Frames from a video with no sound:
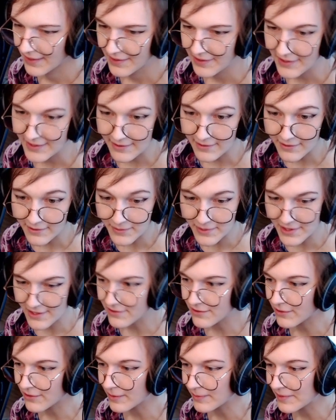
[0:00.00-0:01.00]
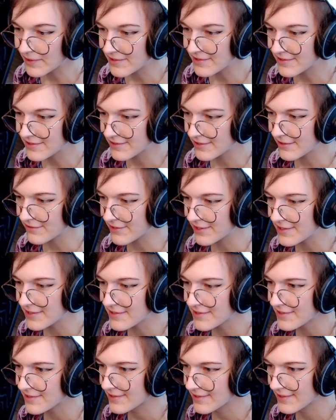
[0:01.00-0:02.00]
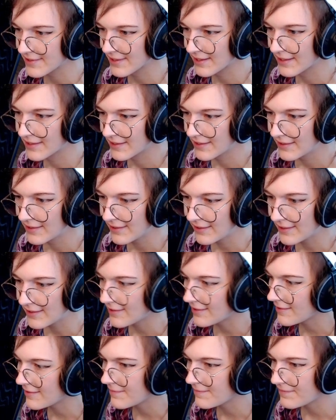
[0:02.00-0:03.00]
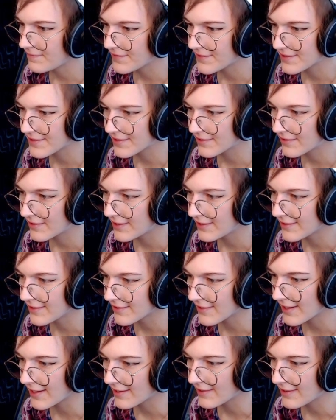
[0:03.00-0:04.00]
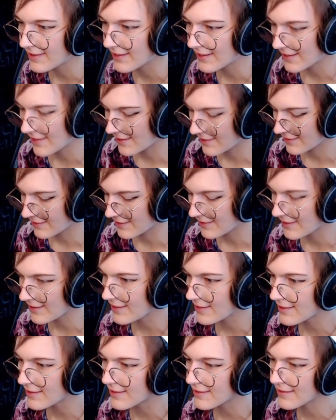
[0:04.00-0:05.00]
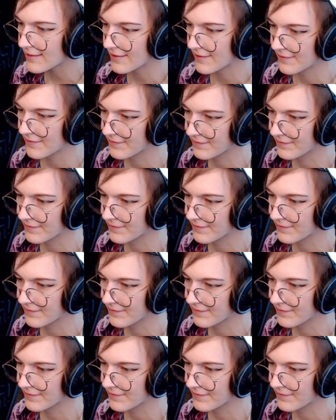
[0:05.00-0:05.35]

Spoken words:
And then I want the normal of the surface. So I need to add that here.